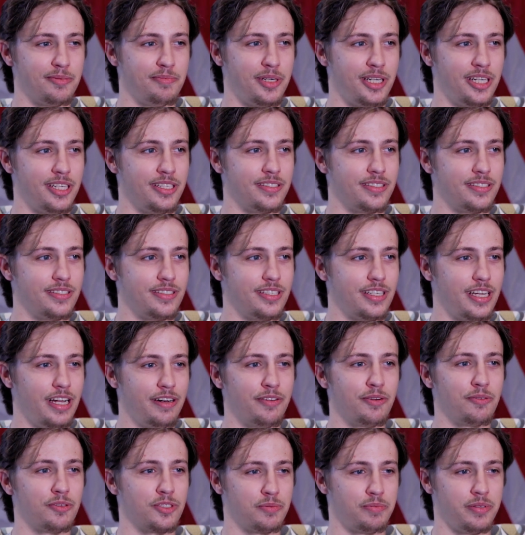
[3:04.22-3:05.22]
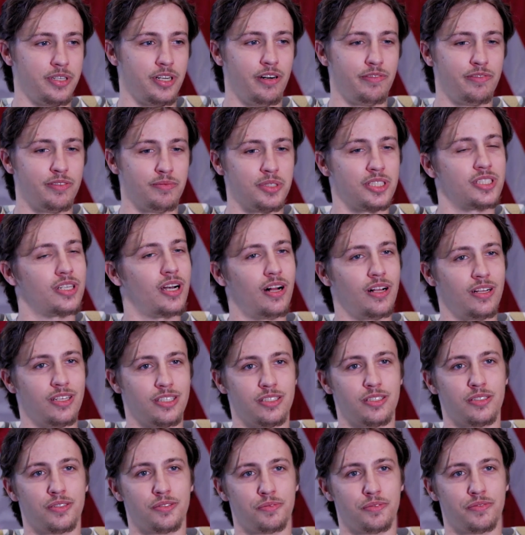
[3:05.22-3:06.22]
But everyone's been helpful. Ms.
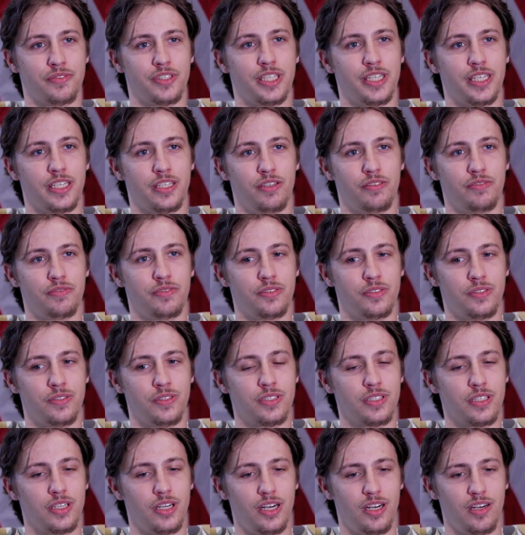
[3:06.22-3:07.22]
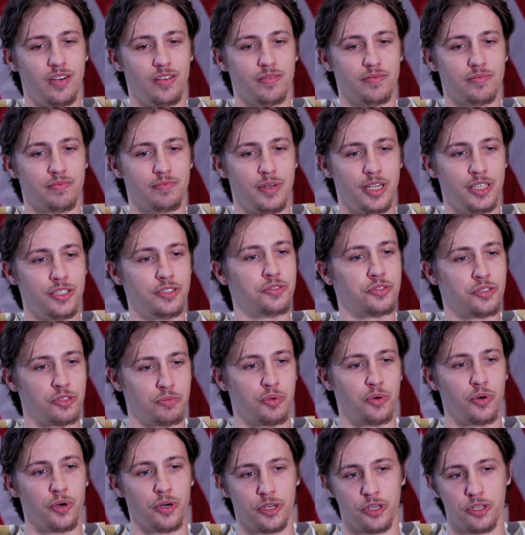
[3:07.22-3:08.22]
Hollis has been very helpful. My new
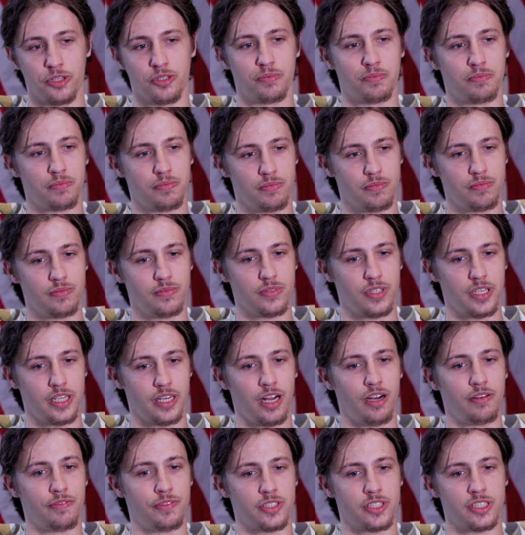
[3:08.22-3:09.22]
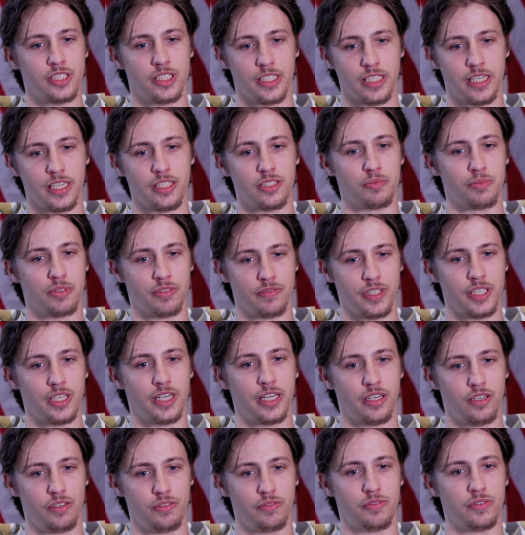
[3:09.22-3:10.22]
support group in Alpha Sig has been
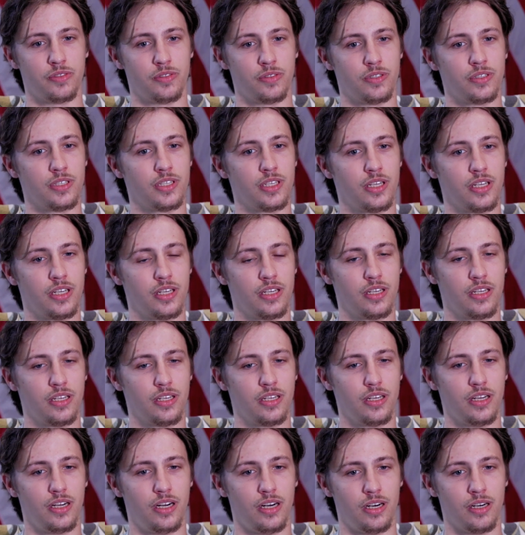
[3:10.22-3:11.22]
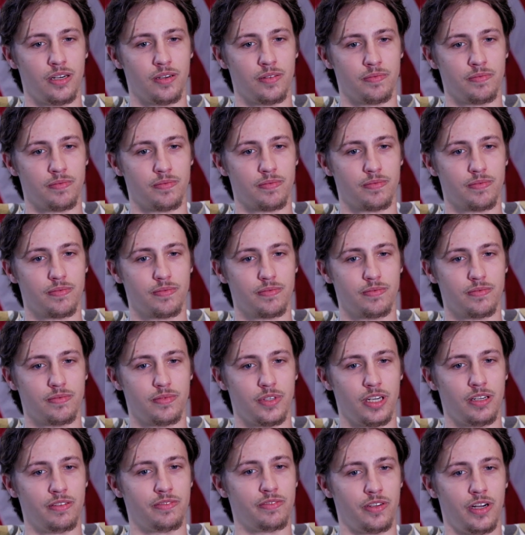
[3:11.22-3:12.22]
very helpful.
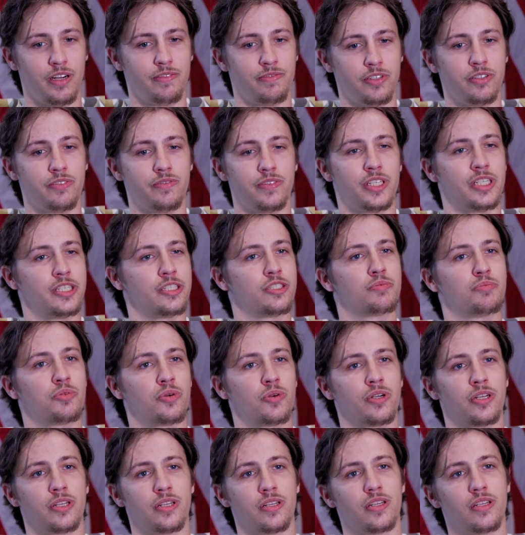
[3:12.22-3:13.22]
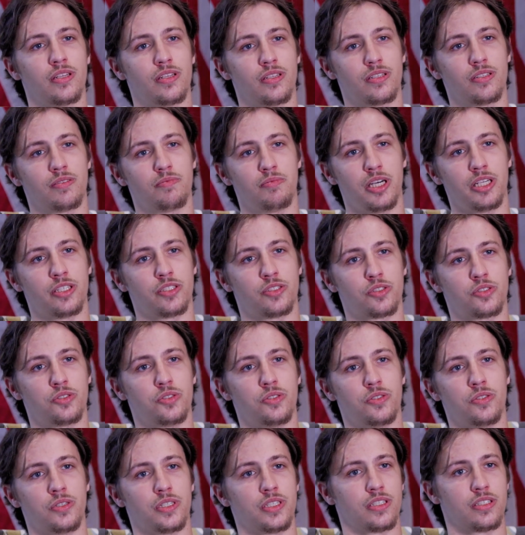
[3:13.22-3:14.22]
And I feel very supported by the
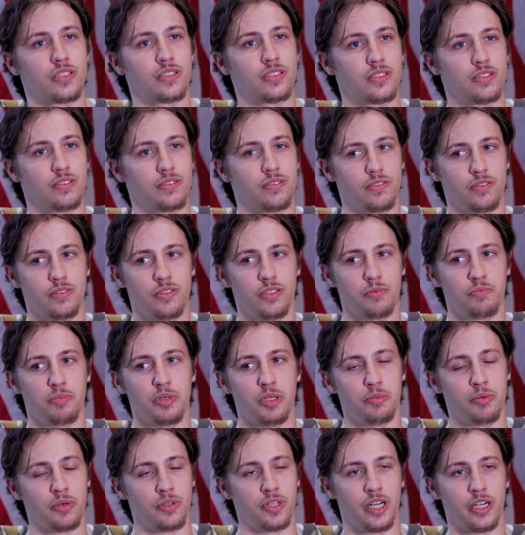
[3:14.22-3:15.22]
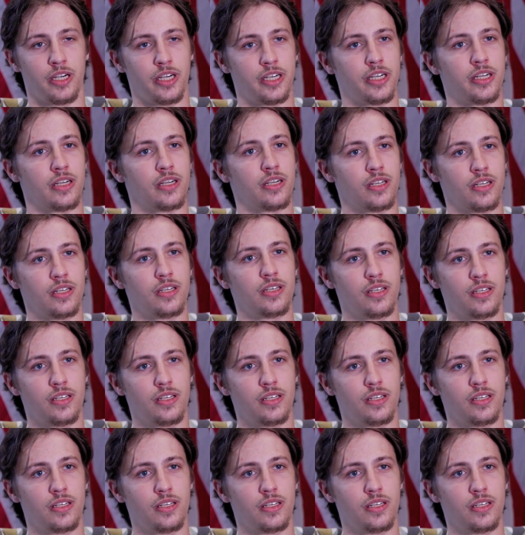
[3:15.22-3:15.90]
school and the people that are here.